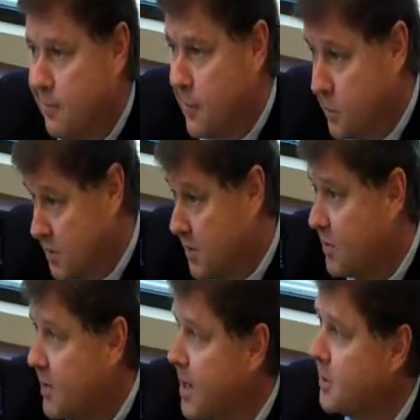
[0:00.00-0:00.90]
folks
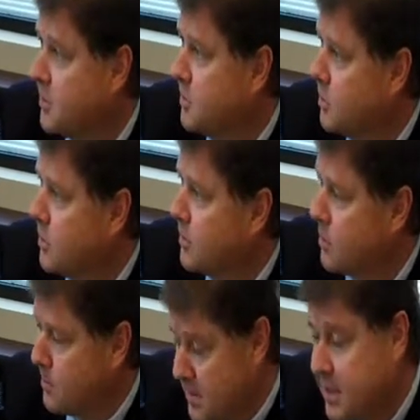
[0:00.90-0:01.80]
killed in action
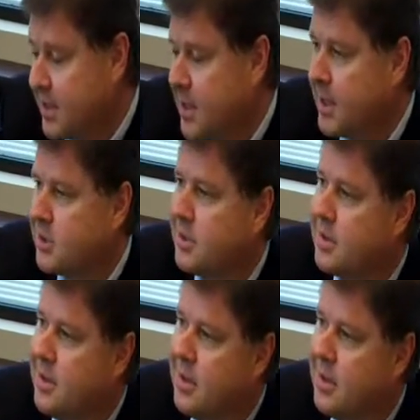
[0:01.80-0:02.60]
or missing in action,